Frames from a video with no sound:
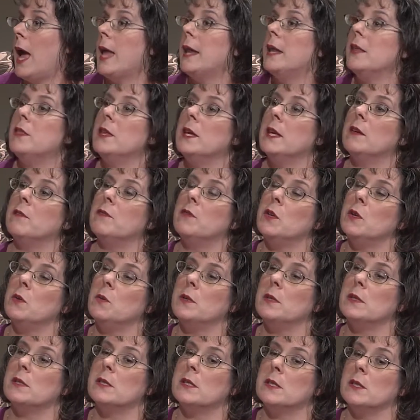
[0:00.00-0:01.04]
And I think if
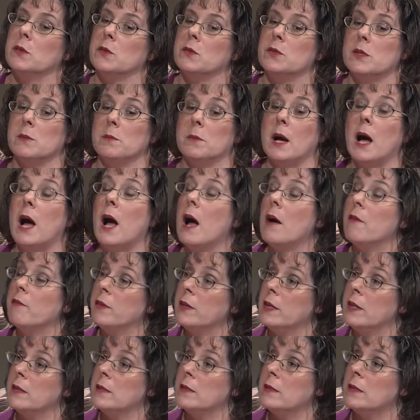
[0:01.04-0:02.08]
you instill some
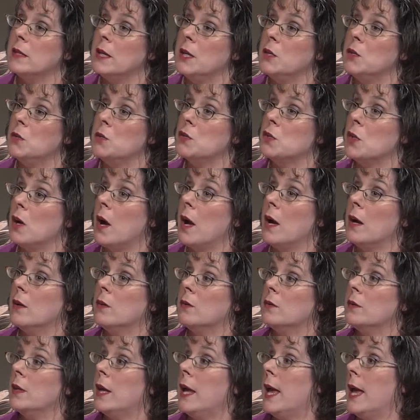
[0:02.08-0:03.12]
confidence in your
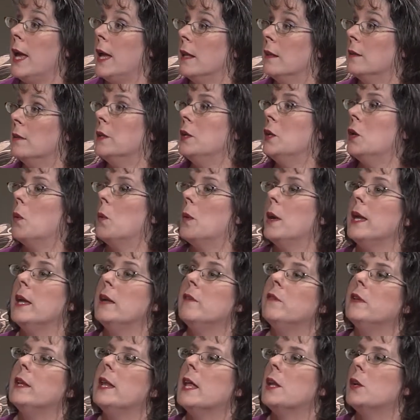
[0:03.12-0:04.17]
child and, you know,
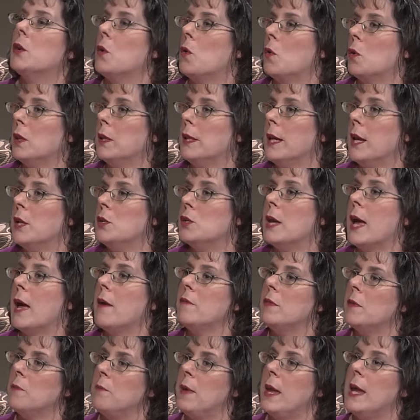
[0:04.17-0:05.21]
even at an early age,
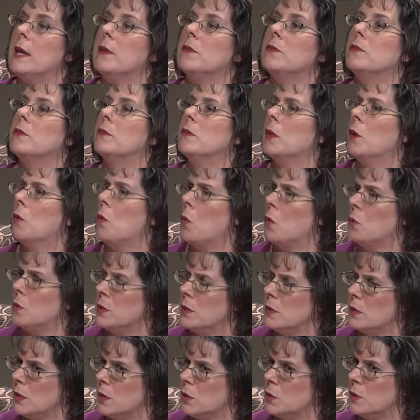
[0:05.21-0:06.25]
have them make their own
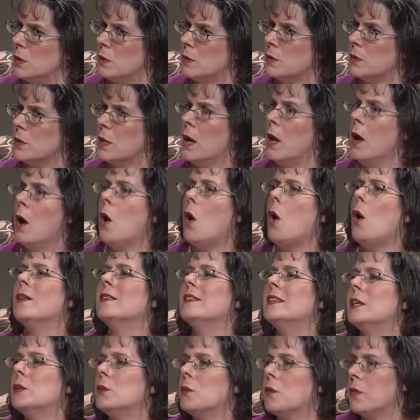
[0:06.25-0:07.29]
decisions
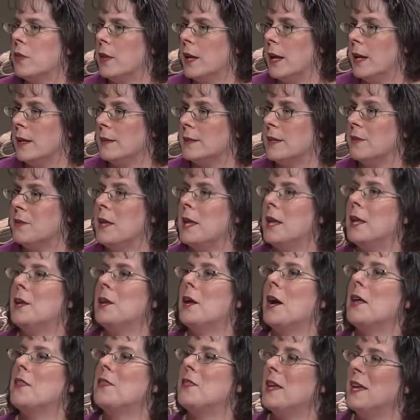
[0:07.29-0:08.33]
on little things. And
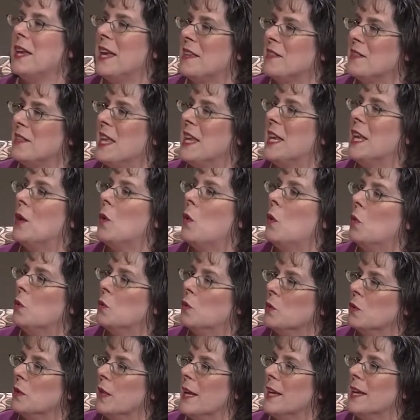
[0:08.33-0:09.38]
then I think as they get
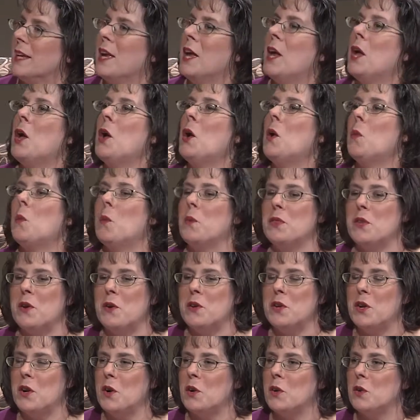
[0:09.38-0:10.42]
older, like when
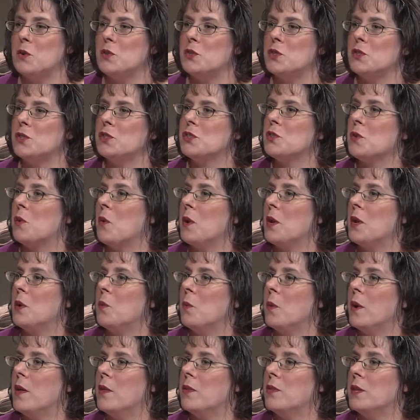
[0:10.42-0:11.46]
they're younger, just
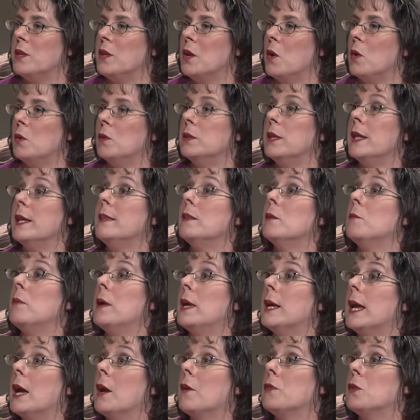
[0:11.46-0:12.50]
starting with, you know, letting them
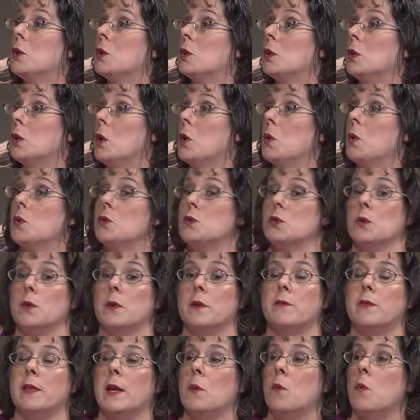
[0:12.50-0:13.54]
pick out their clothes or
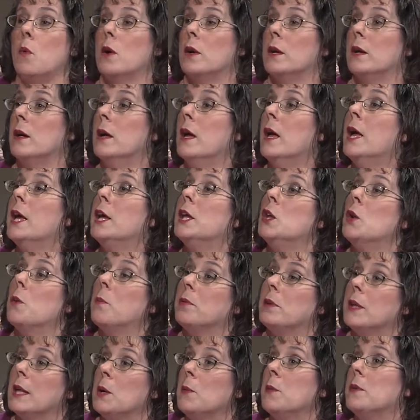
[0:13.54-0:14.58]
if they want to, you know,
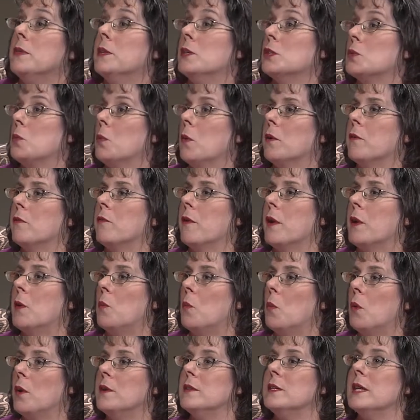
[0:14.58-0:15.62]
play with this one
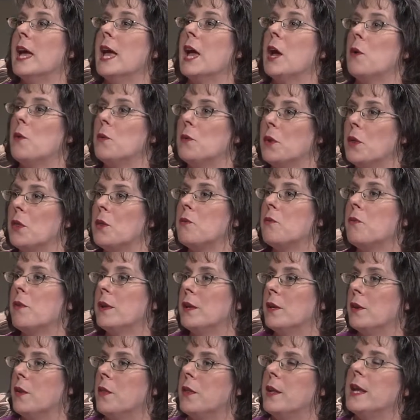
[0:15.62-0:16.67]
friend one day or another
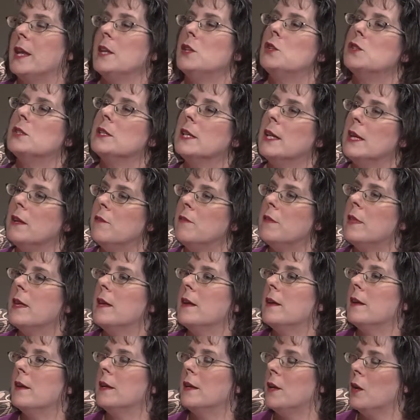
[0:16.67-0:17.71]
friend another day, just give
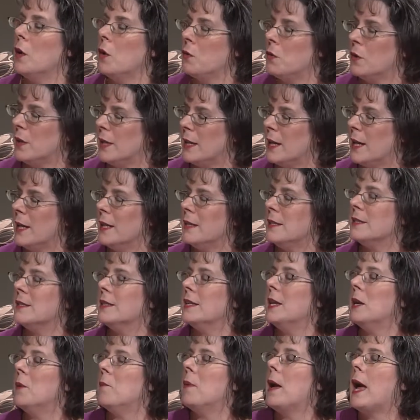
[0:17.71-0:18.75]
the, the kids
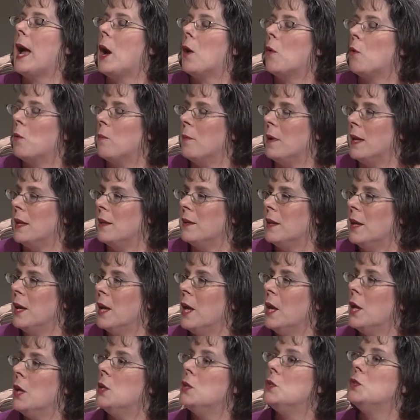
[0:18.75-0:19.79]
the empowerment
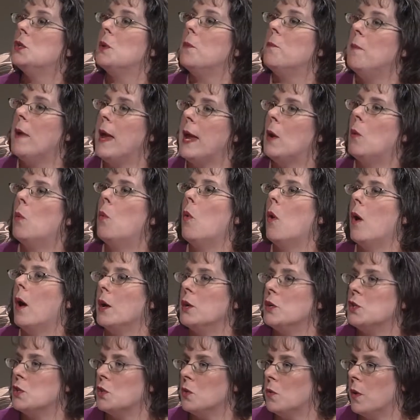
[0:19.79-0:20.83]
to make
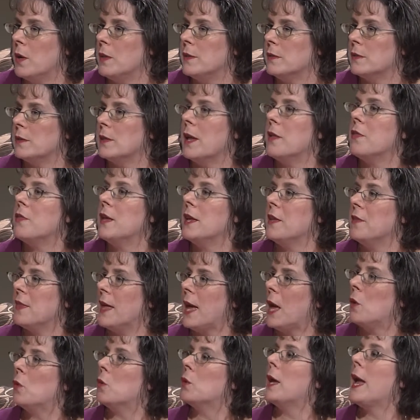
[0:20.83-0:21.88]
wise choices. And I think
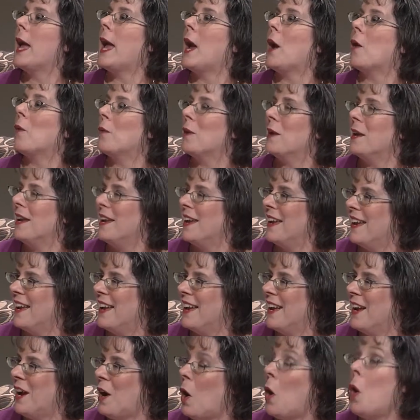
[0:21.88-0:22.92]
that'll carry,
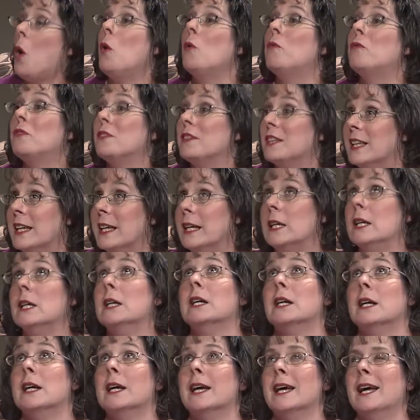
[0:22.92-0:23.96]
right.
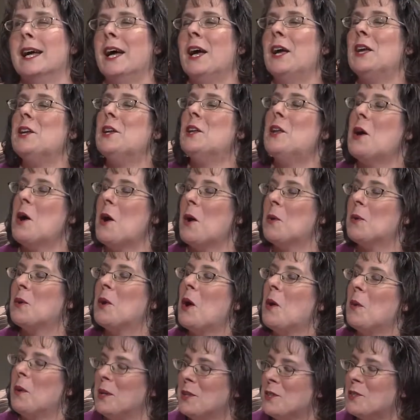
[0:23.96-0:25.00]
hopefully, mm -hmm. you know,
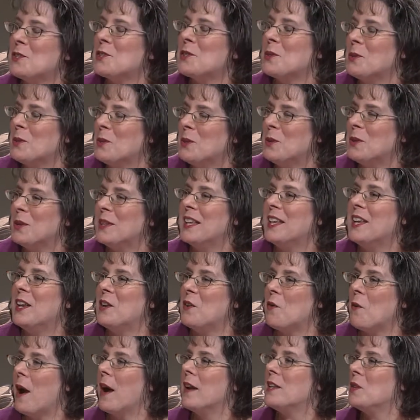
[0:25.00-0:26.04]
going to school and
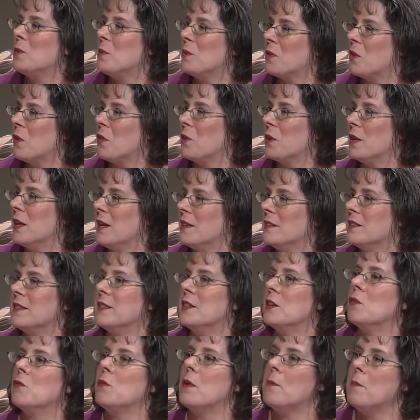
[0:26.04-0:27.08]
interacting with other kids,
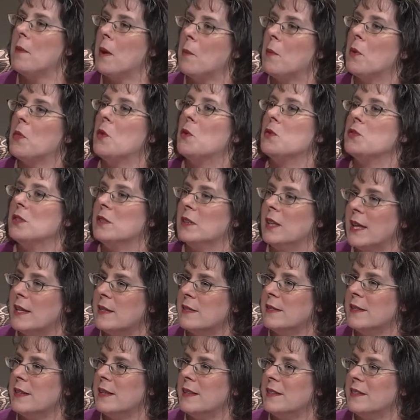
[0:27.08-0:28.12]
that they'll remember those
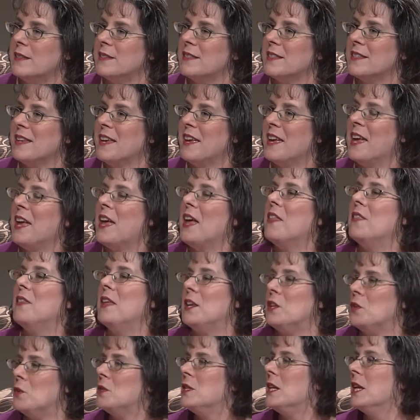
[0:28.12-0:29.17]
lessons
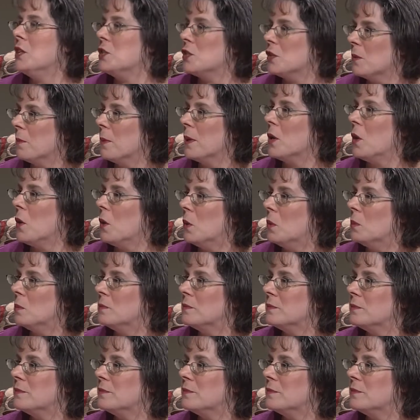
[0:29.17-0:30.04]
that you teach them at home.